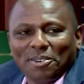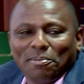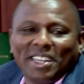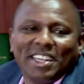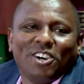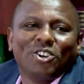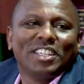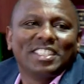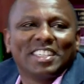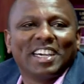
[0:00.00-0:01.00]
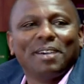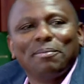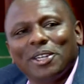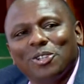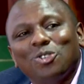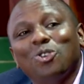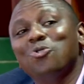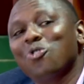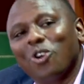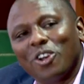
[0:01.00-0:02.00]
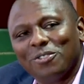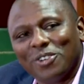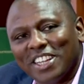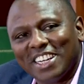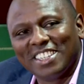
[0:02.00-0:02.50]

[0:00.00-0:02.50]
but now, honestly, But you know who called for that.